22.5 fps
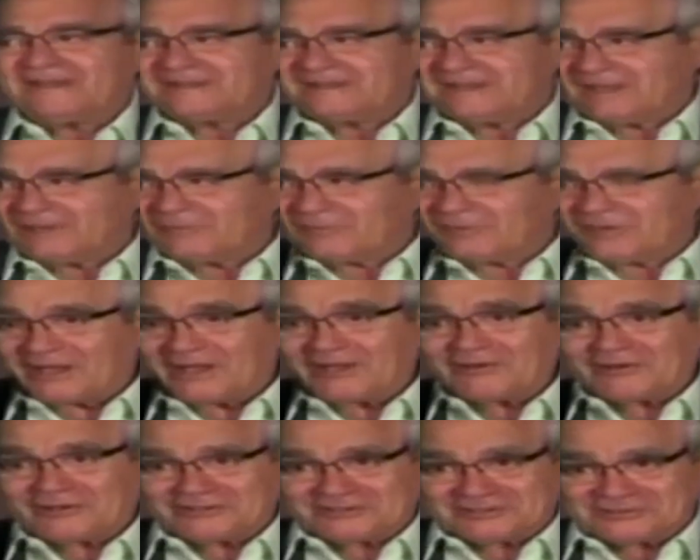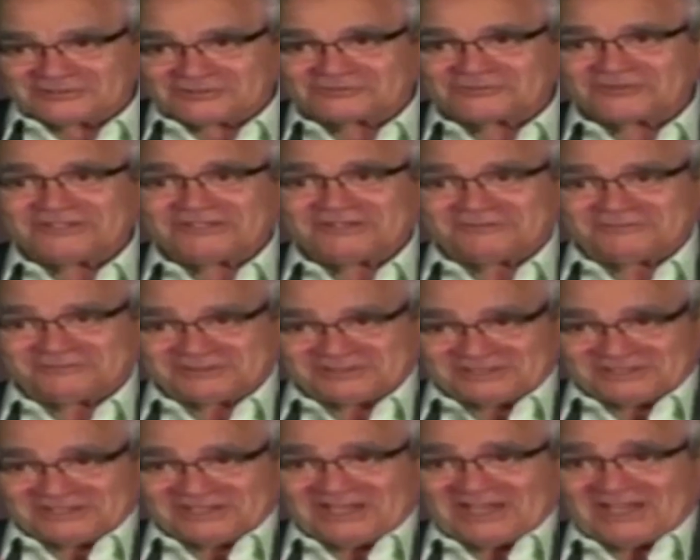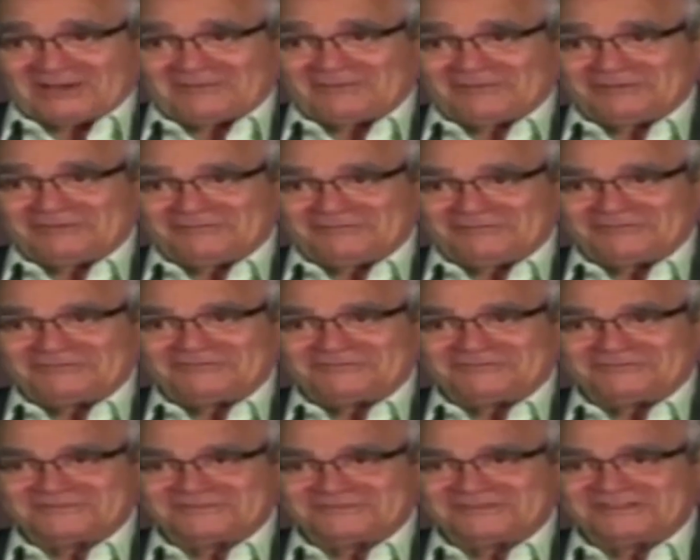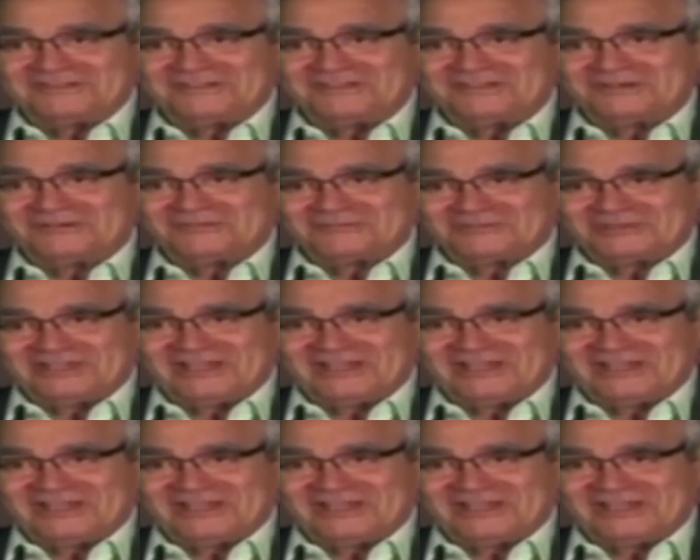they were out on the street with a camera, you know,